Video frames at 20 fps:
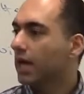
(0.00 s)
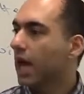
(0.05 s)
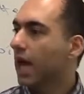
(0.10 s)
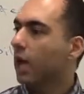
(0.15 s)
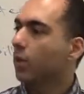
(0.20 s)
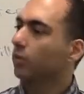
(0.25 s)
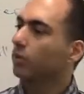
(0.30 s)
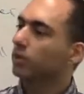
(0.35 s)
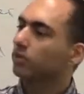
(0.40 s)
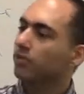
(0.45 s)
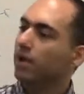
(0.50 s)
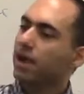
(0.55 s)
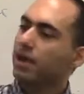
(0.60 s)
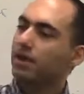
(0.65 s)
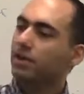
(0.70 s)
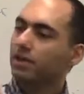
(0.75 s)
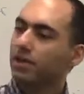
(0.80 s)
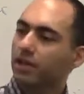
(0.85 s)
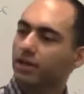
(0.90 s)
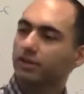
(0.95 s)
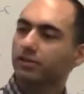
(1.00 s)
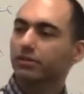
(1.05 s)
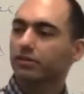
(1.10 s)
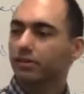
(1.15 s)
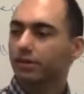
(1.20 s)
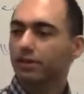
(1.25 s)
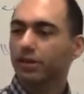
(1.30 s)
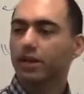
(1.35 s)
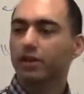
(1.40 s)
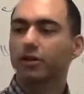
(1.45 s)
I will write a letter,
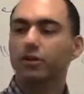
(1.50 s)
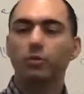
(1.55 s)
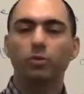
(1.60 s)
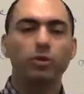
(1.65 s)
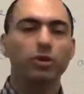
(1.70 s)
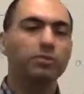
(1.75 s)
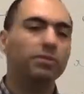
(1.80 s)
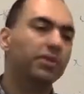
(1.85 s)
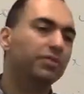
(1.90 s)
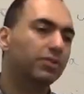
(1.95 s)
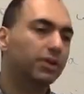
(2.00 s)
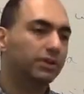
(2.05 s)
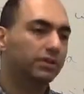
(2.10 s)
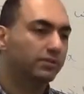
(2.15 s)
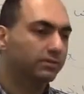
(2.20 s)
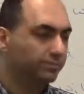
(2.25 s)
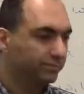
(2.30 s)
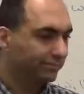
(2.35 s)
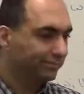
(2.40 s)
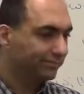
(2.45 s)
letter will be written.